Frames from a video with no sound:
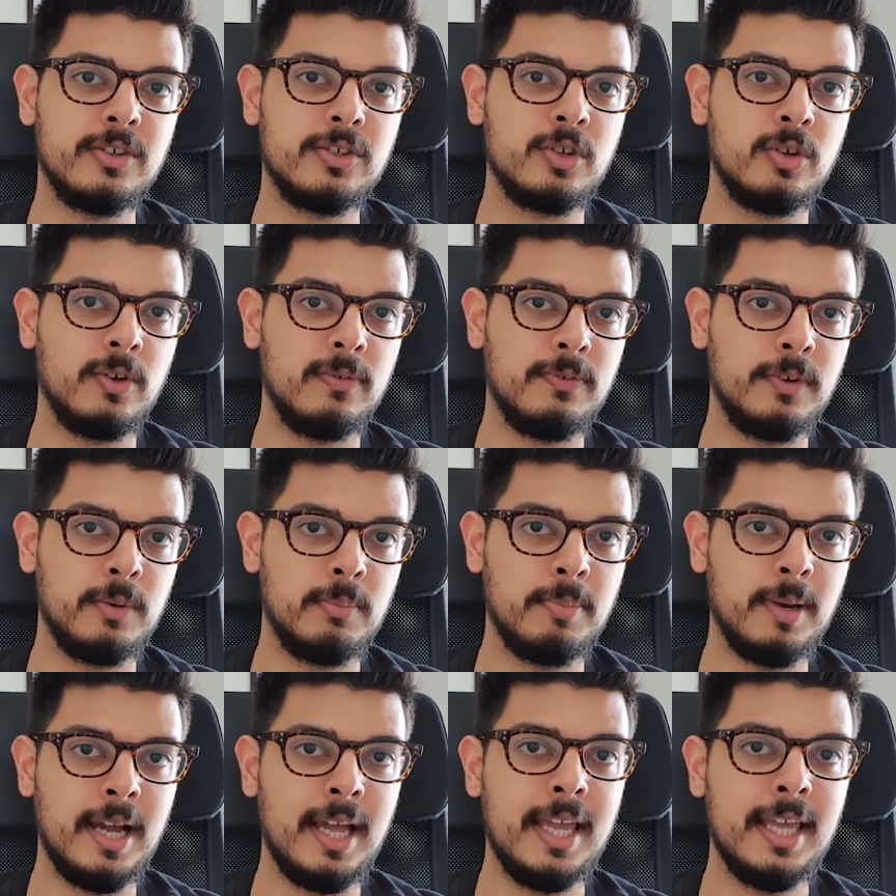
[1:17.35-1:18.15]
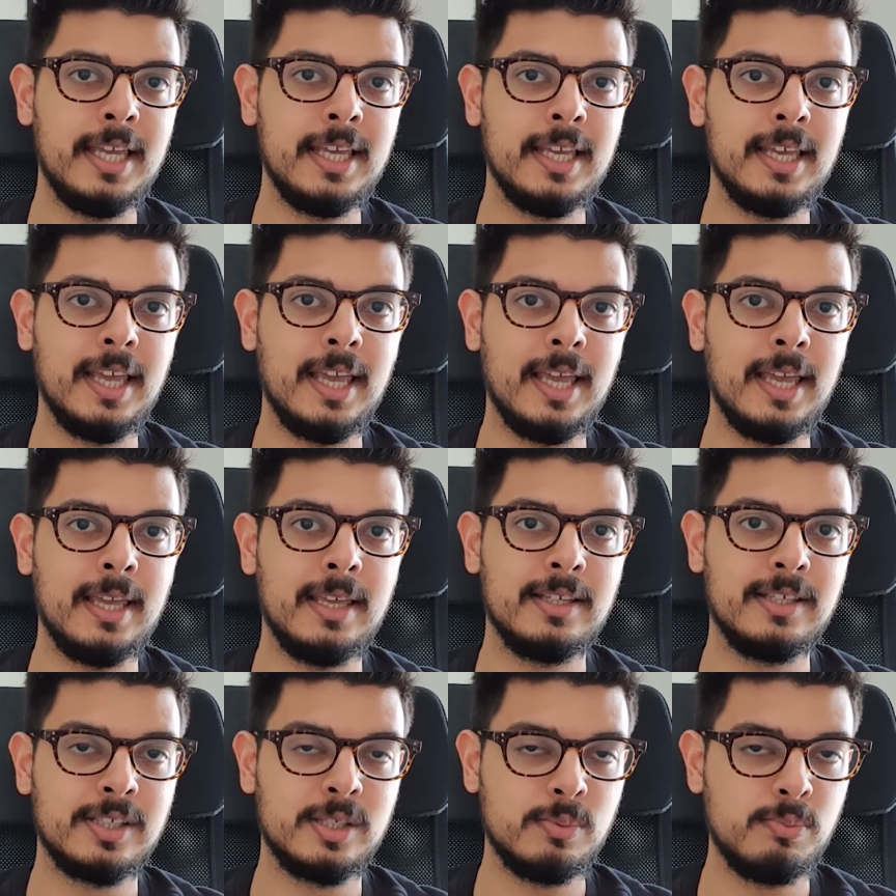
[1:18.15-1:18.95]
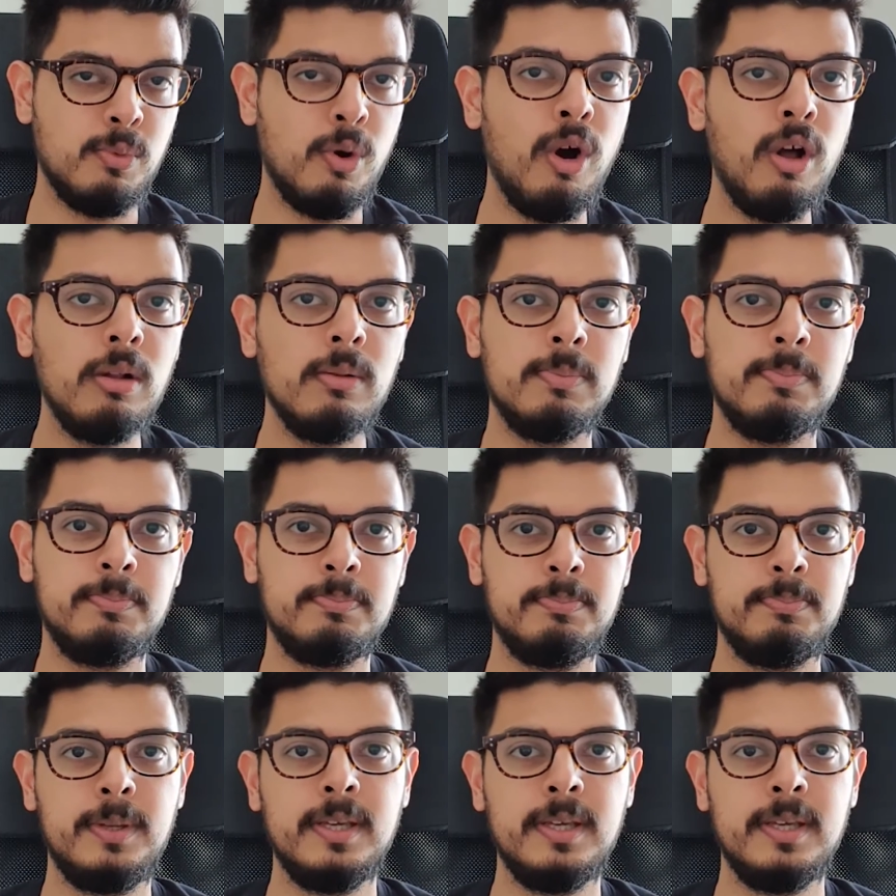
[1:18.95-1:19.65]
So if you're buying a small